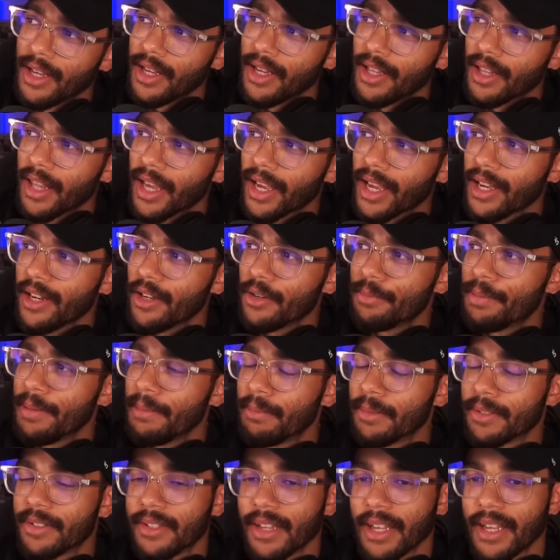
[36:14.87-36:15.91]
like I know
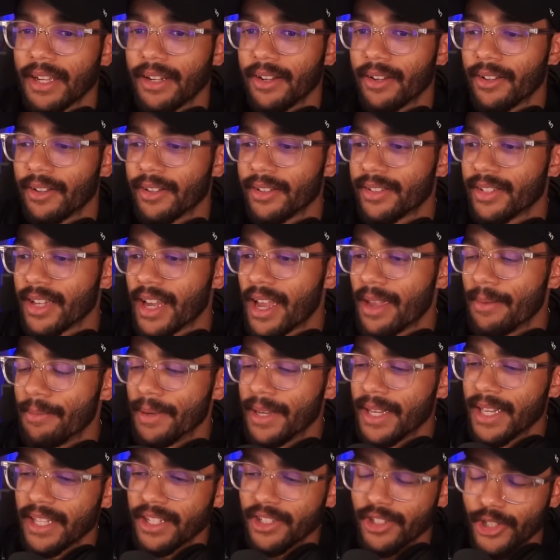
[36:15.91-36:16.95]
people say it all the time,
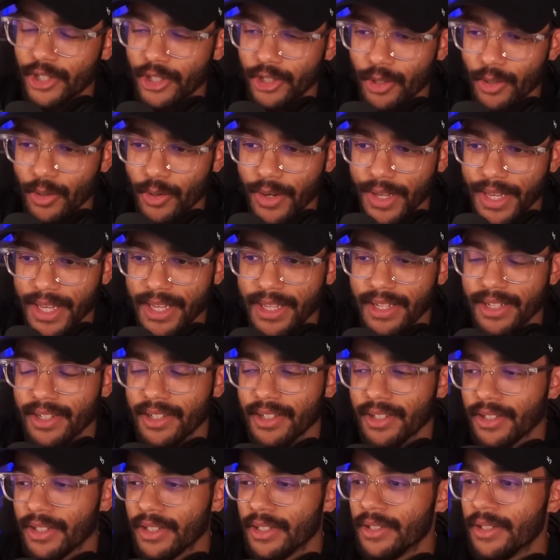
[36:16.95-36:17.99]
but enjoy it,
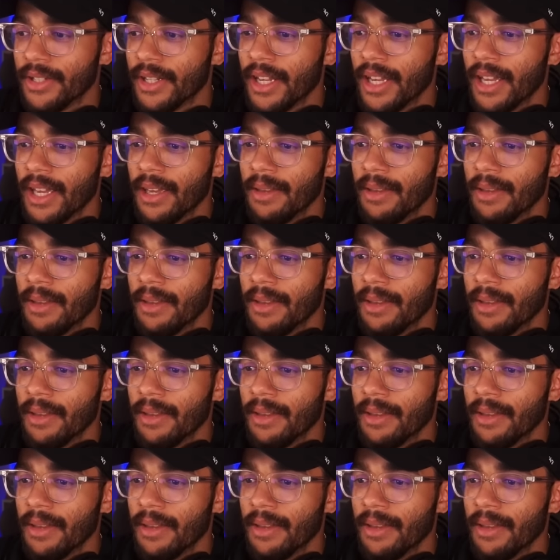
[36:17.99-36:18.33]
dude